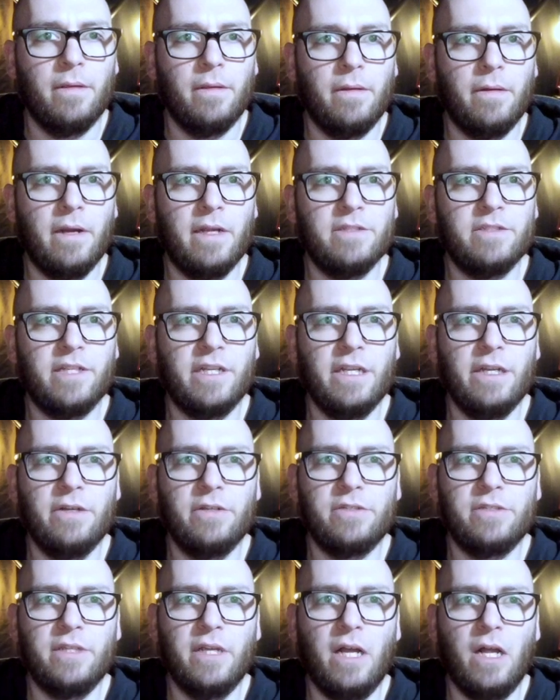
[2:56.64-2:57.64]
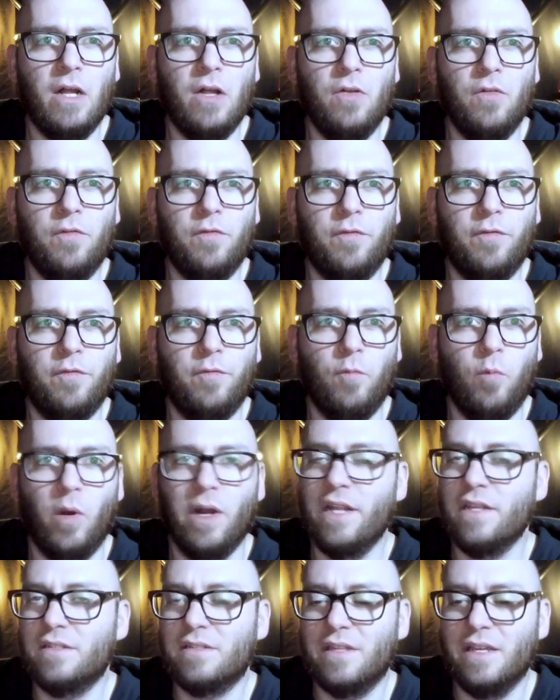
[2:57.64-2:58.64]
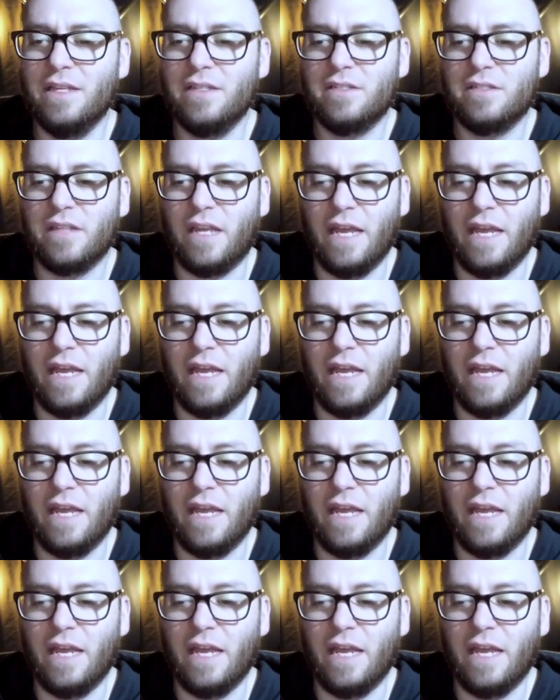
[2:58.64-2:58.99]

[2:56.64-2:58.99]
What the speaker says: You're asking yourself, what is this